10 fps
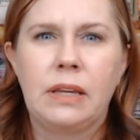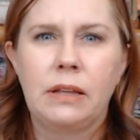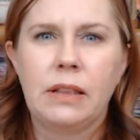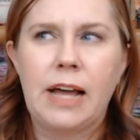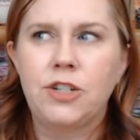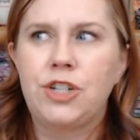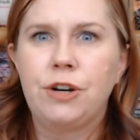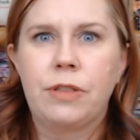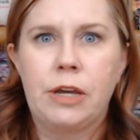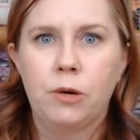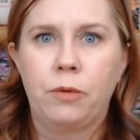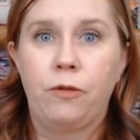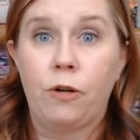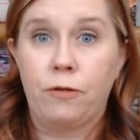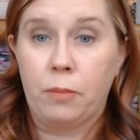last year, the year
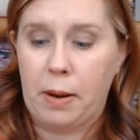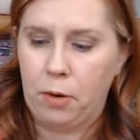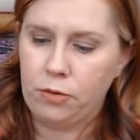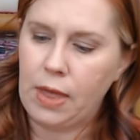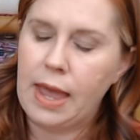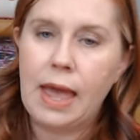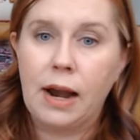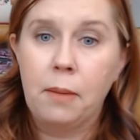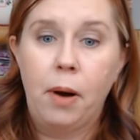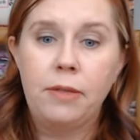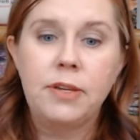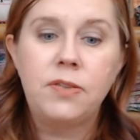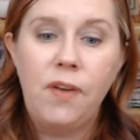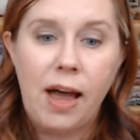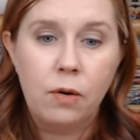before, for my birthday, and I bought this
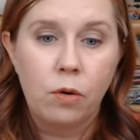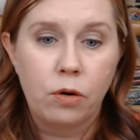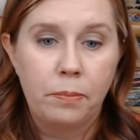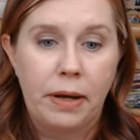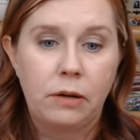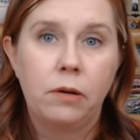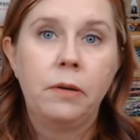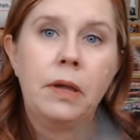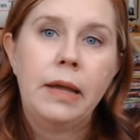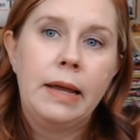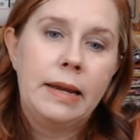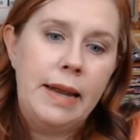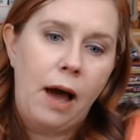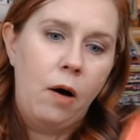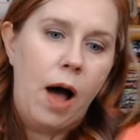Fat Quarter bundle.
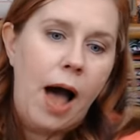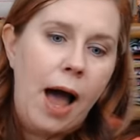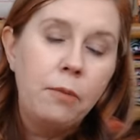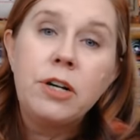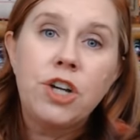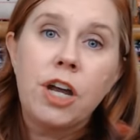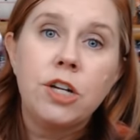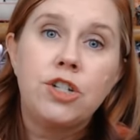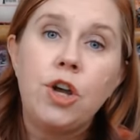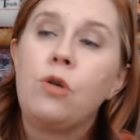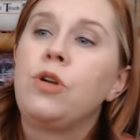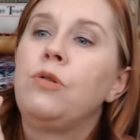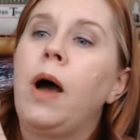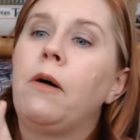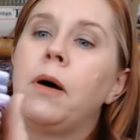Now, I wish I could show you
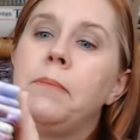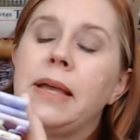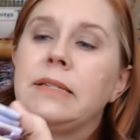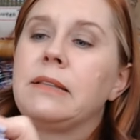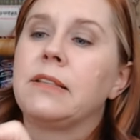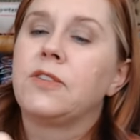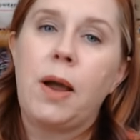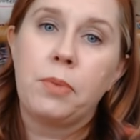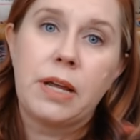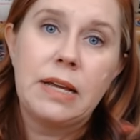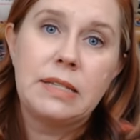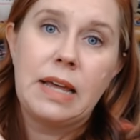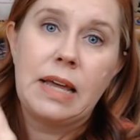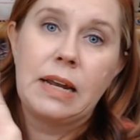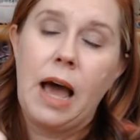how amazing this fabric is,
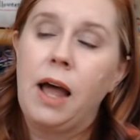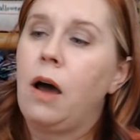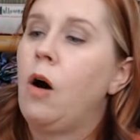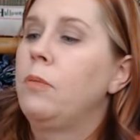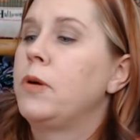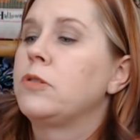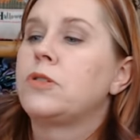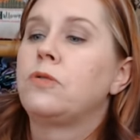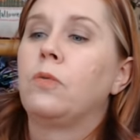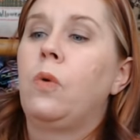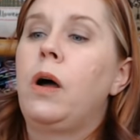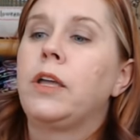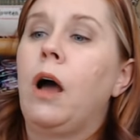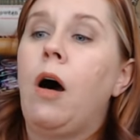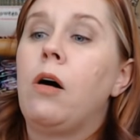and I'd almost want
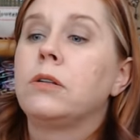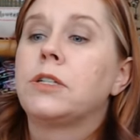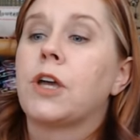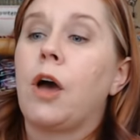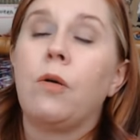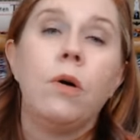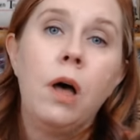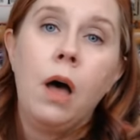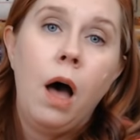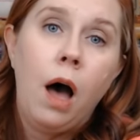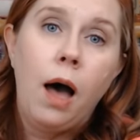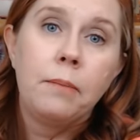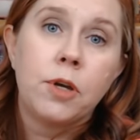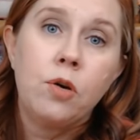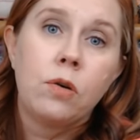you all to go
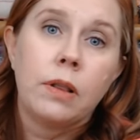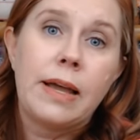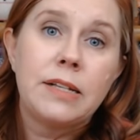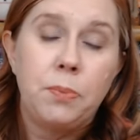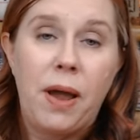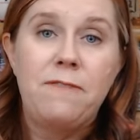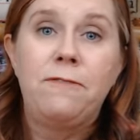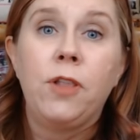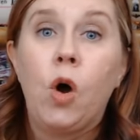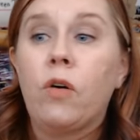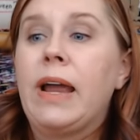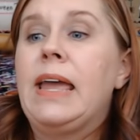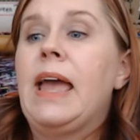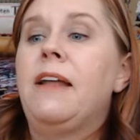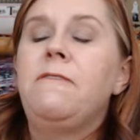um, Google it. It's by Flory
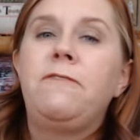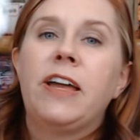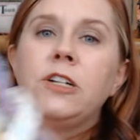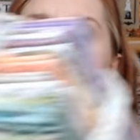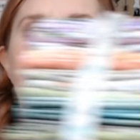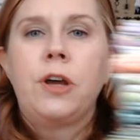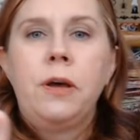and Finch,